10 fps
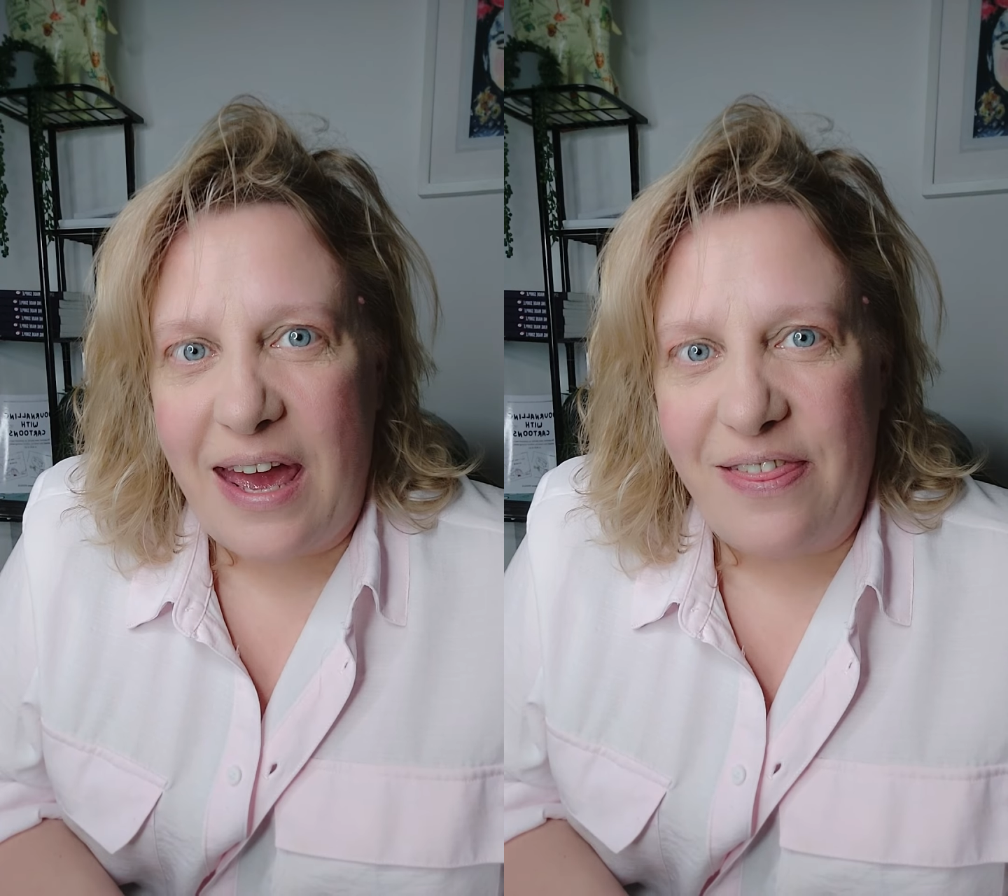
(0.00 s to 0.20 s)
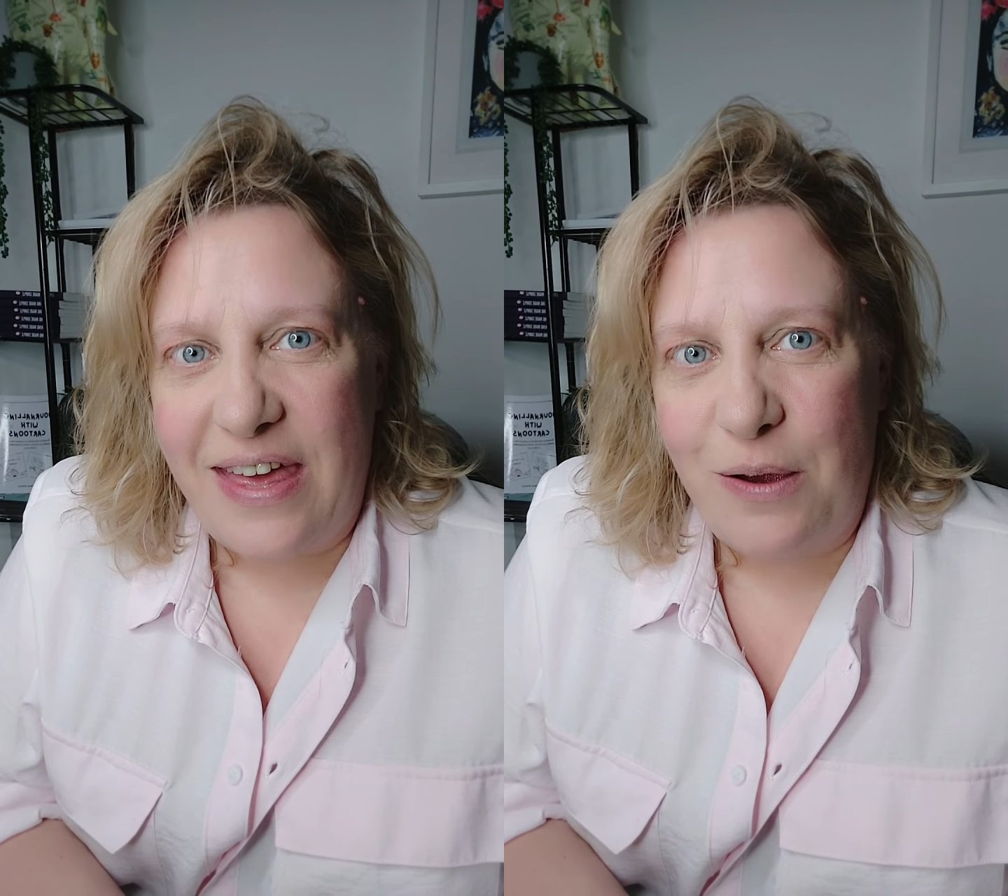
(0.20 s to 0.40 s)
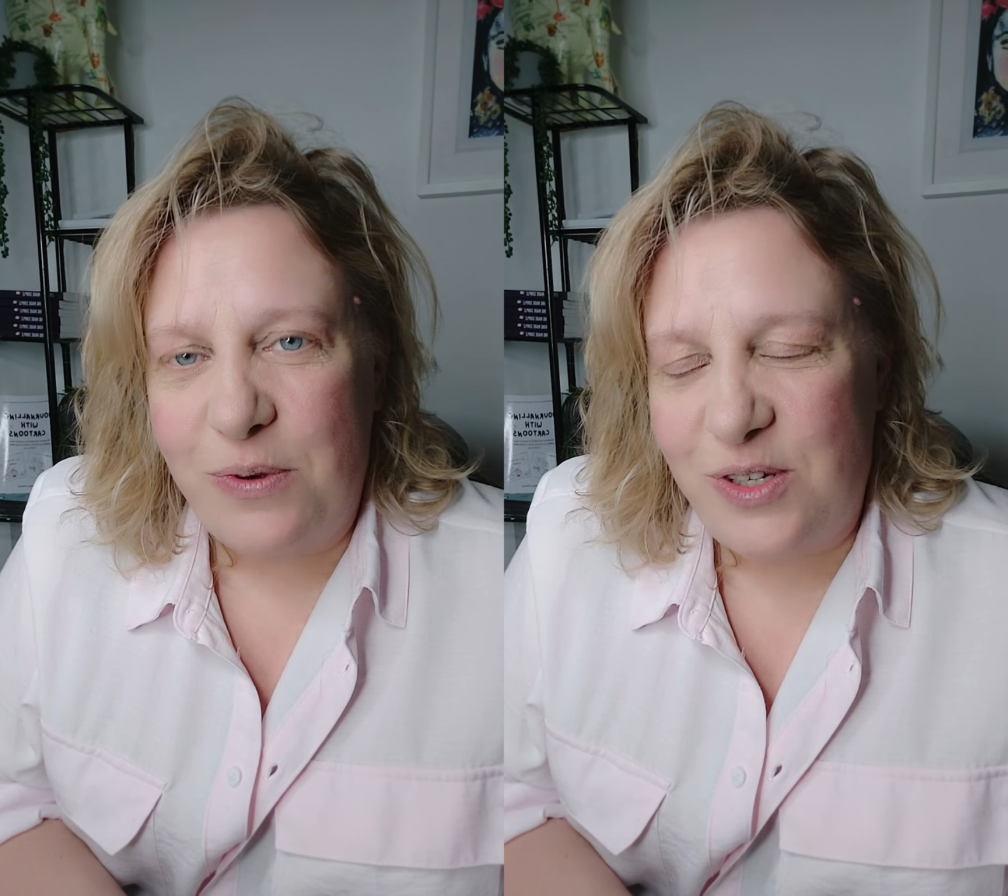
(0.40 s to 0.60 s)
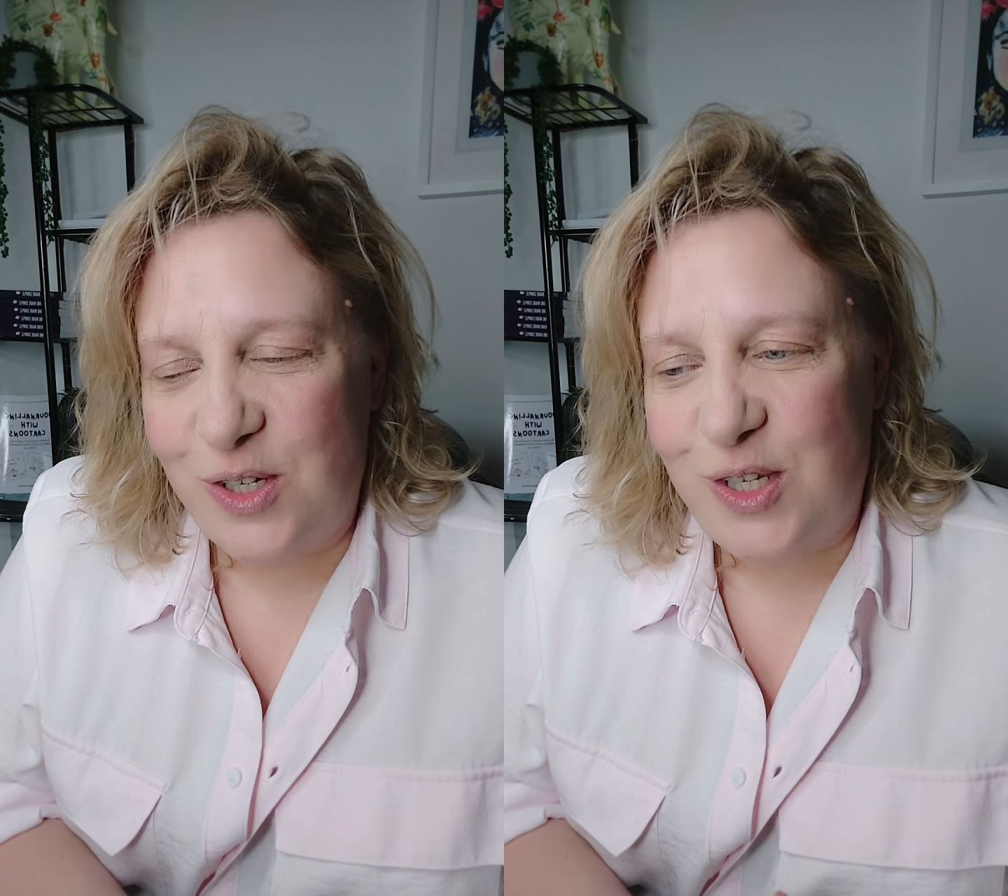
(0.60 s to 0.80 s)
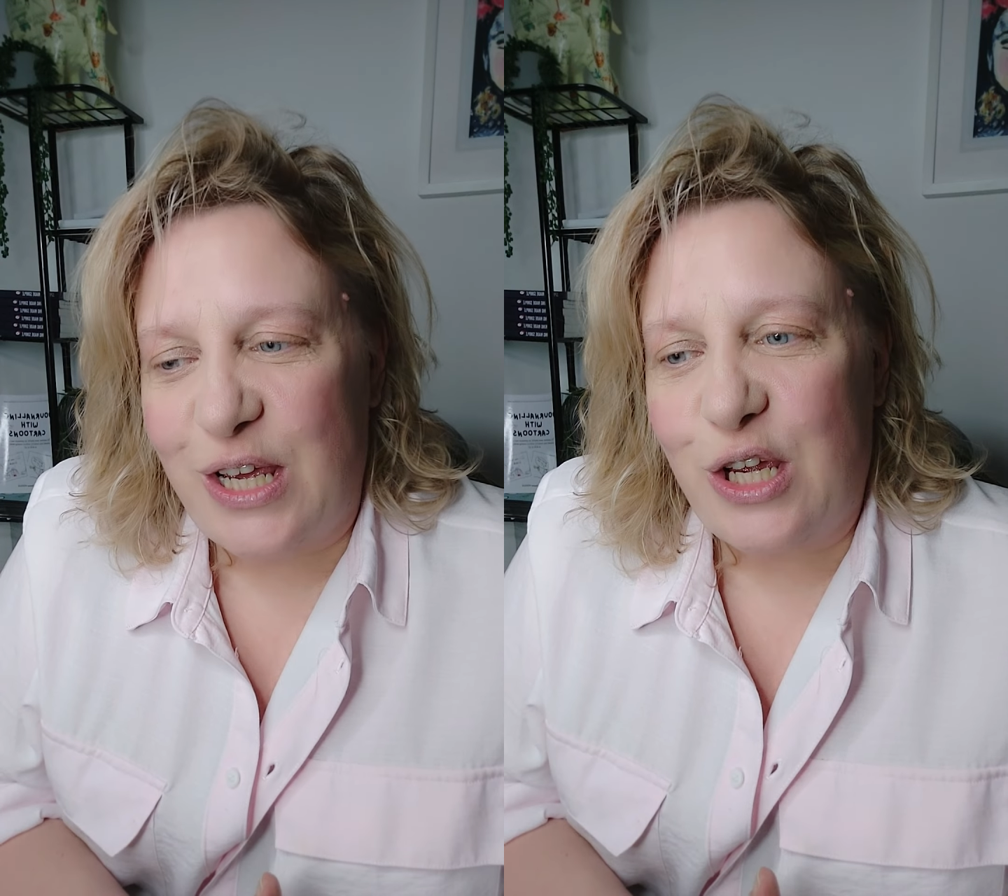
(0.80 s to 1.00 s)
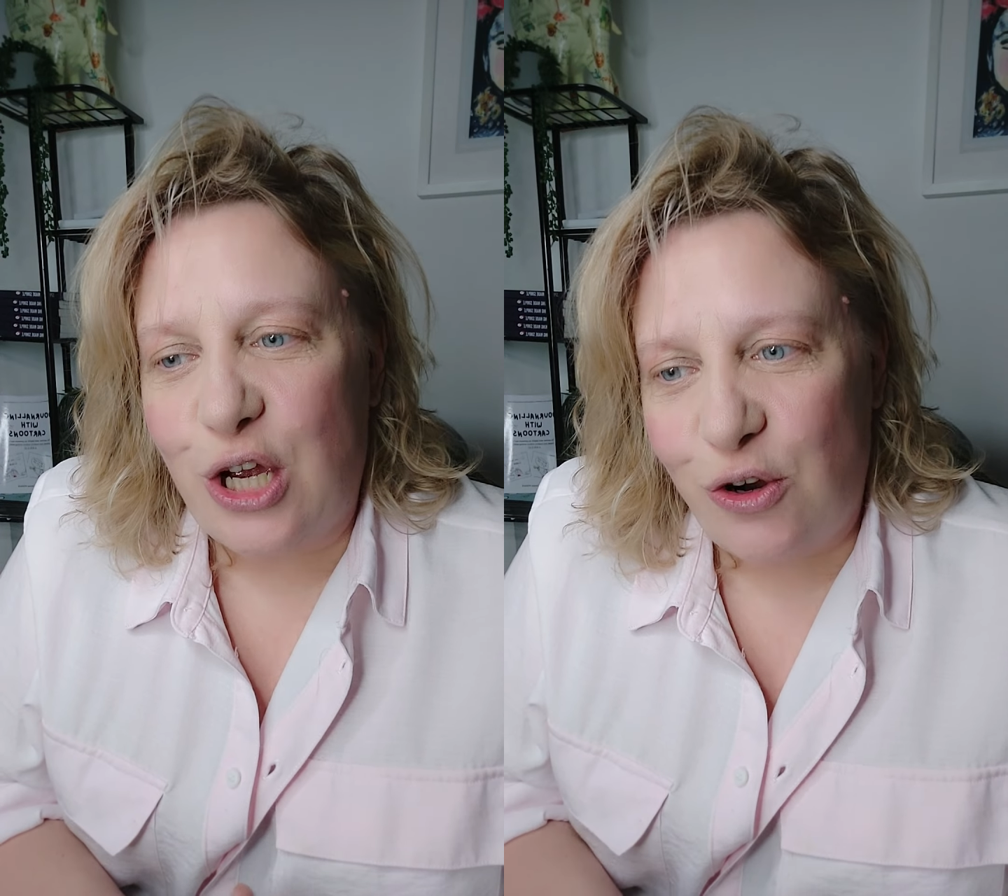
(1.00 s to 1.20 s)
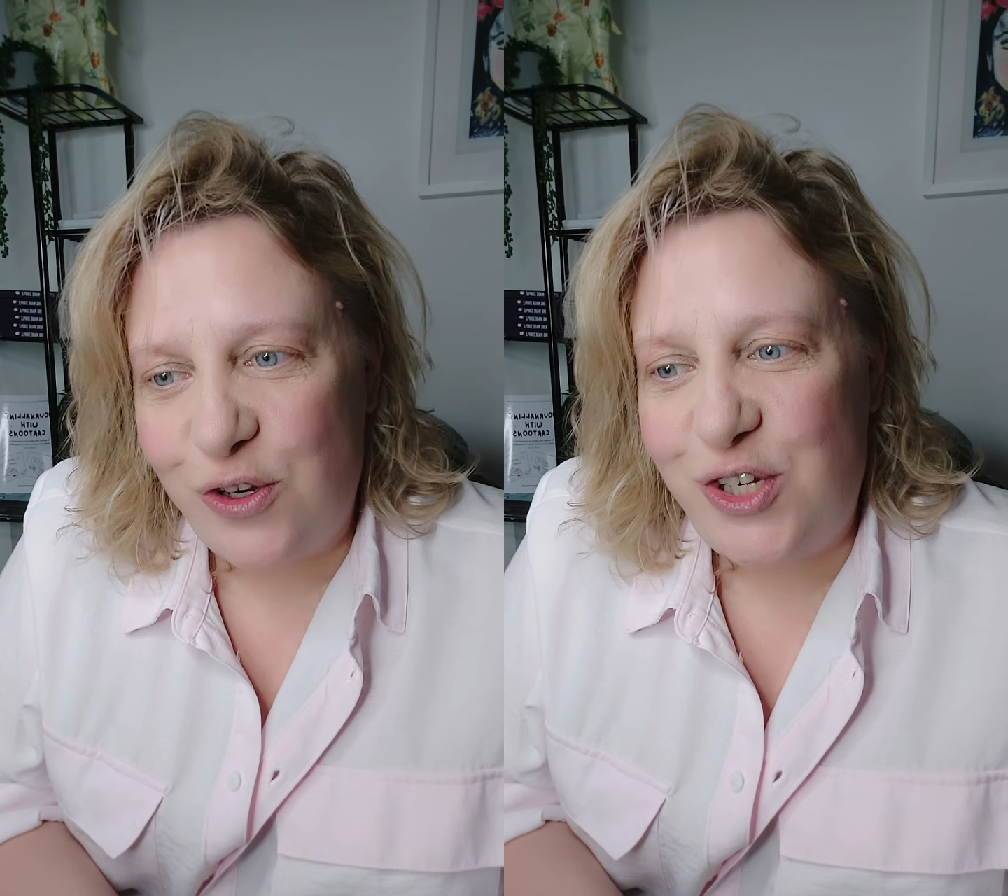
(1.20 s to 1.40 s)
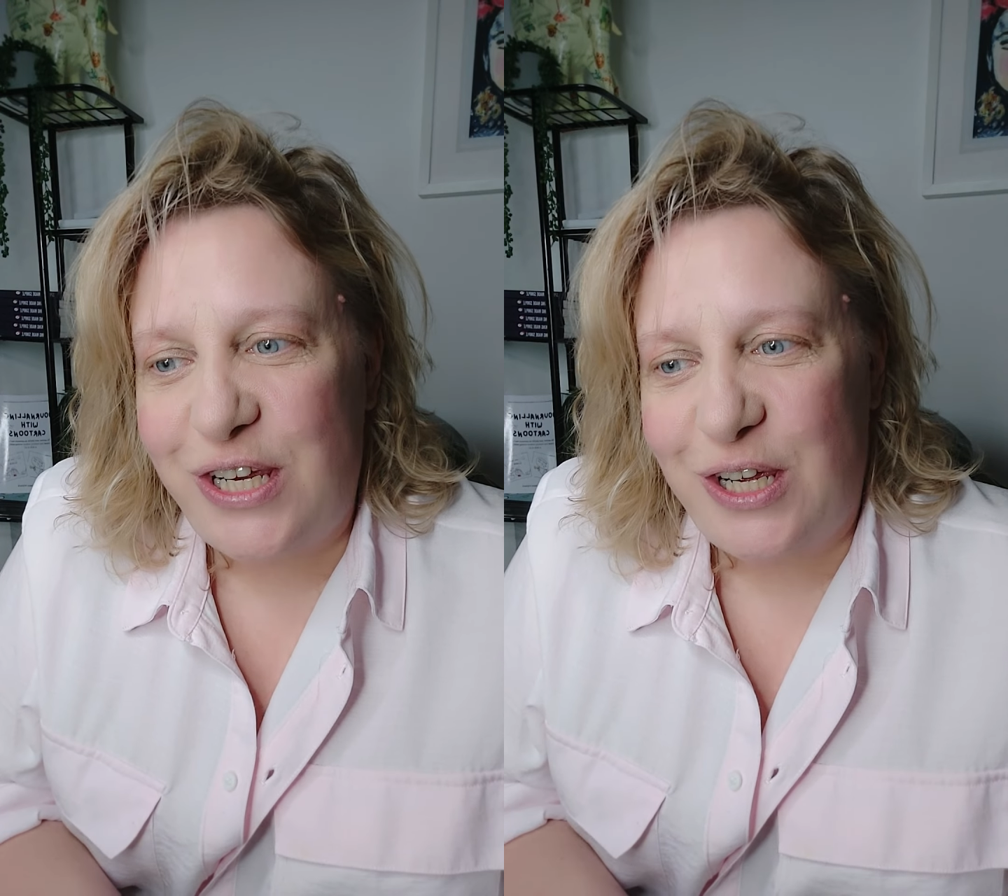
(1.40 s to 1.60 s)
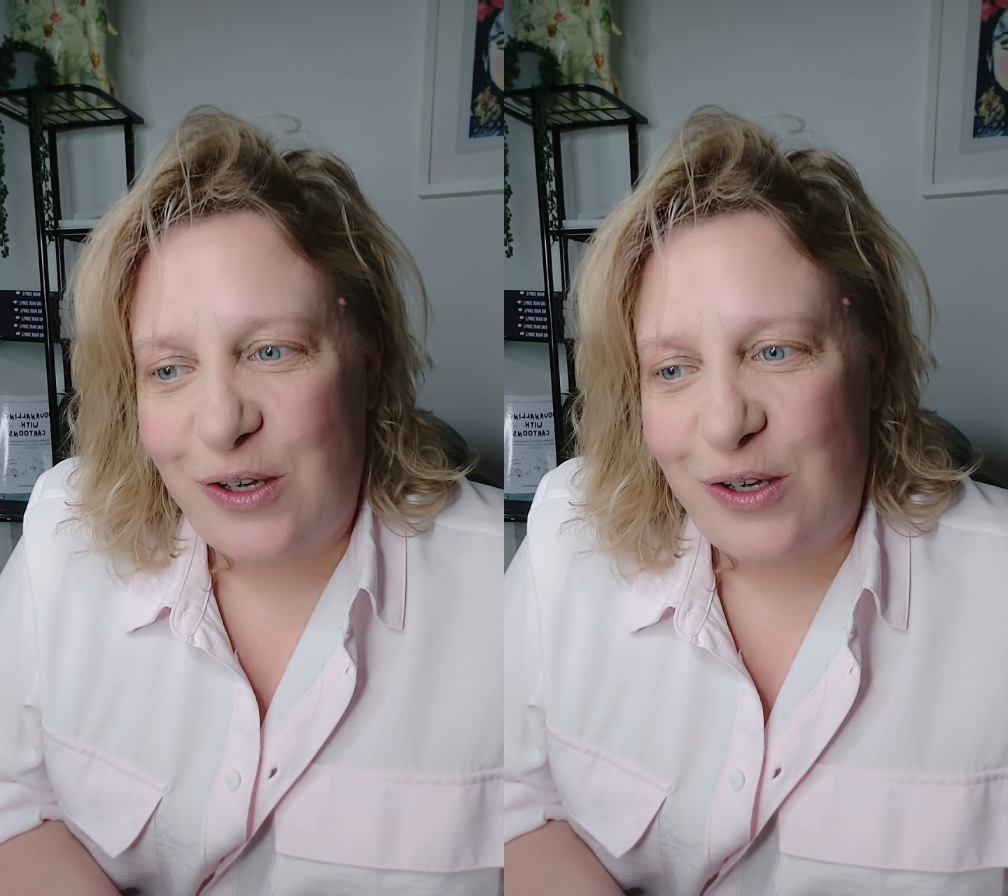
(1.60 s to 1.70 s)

and they were just encouraging